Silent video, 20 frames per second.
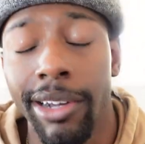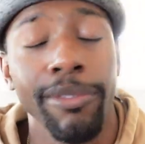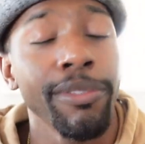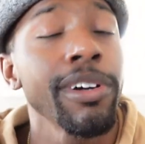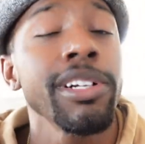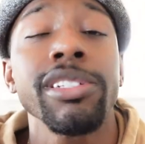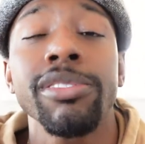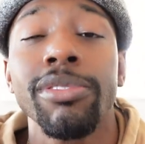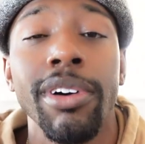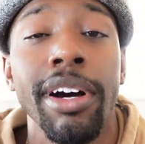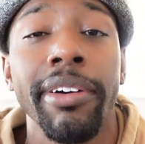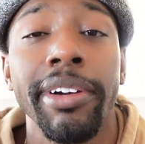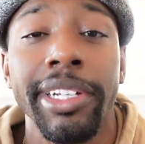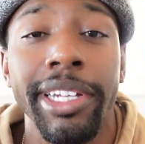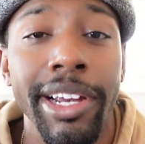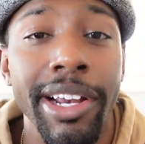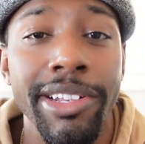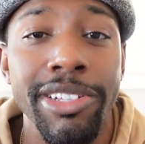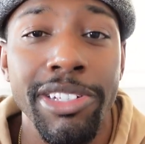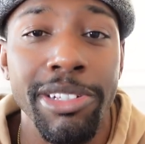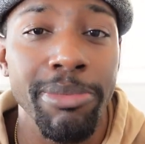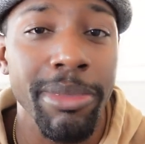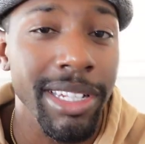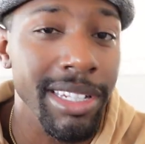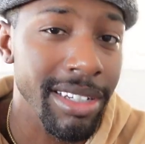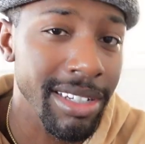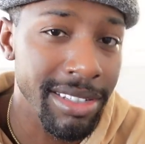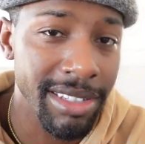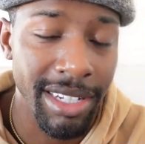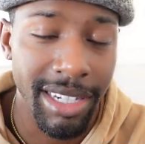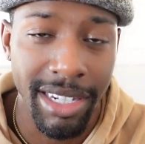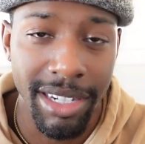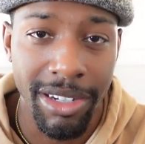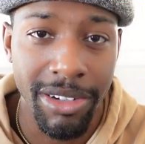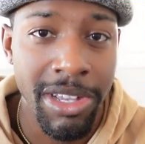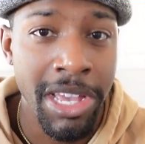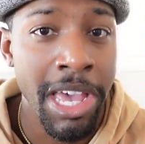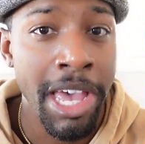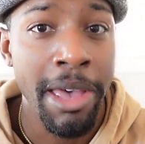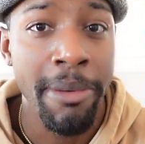first of all encourages me to continue
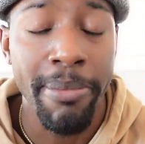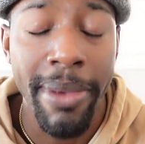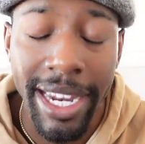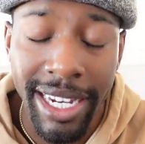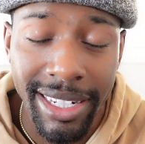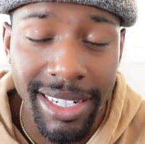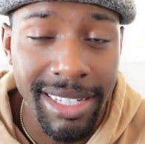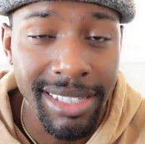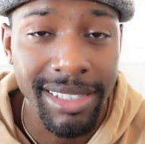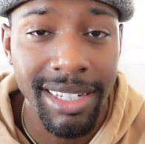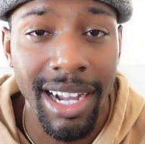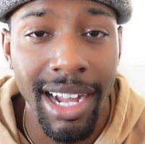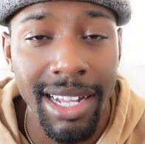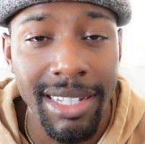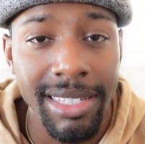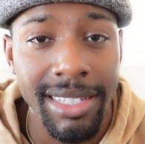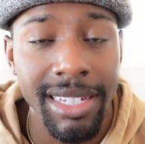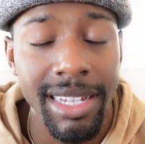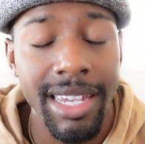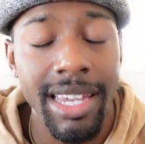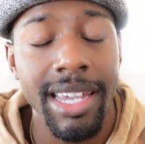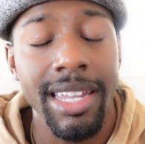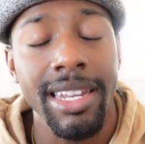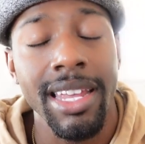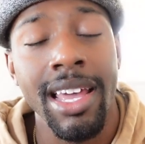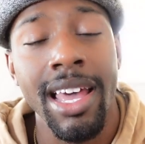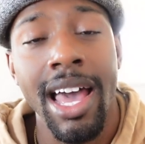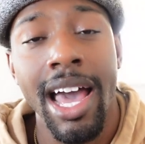making this content.